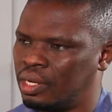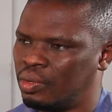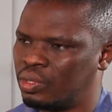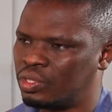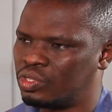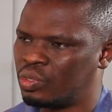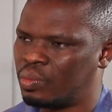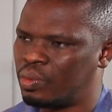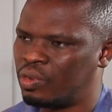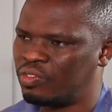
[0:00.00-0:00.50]

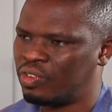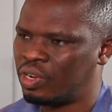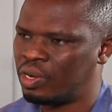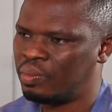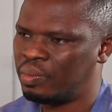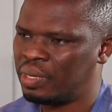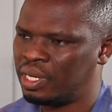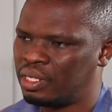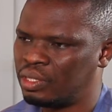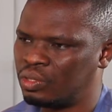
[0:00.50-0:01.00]
some of our
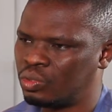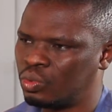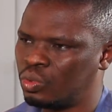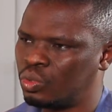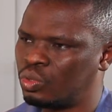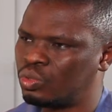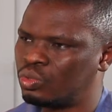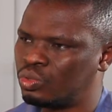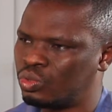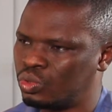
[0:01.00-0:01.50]
men
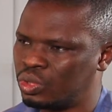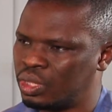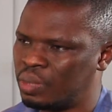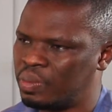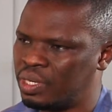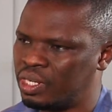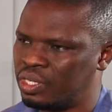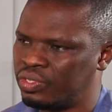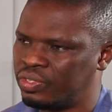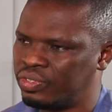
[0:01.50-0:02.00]
going through the
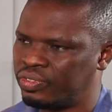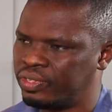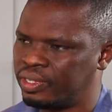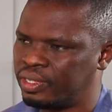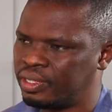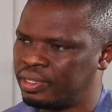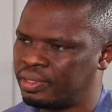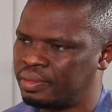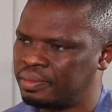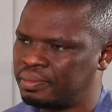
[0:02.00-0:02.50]
military training.
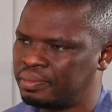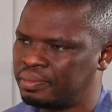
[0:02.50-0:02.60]
Okay,